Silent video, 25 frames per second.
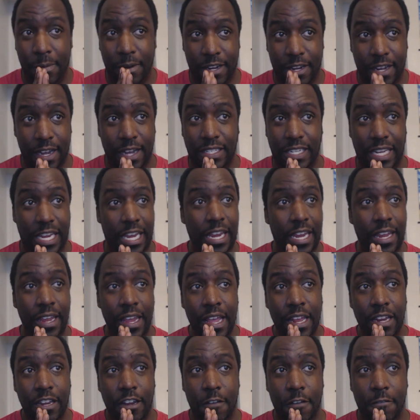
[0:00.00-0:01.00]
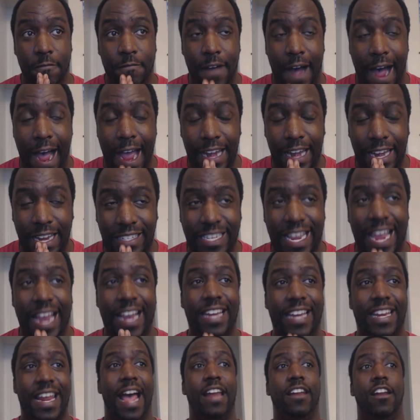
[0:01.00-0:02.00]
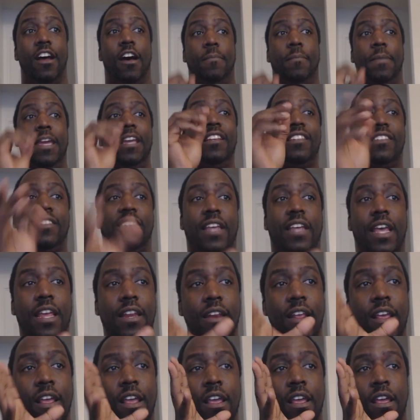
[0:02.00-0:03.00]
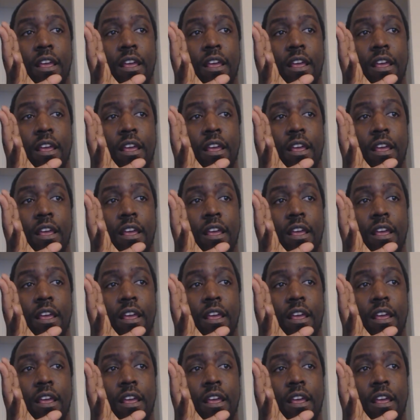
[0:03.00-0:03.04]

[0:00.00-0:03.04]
because he divided Tekadon up. He sent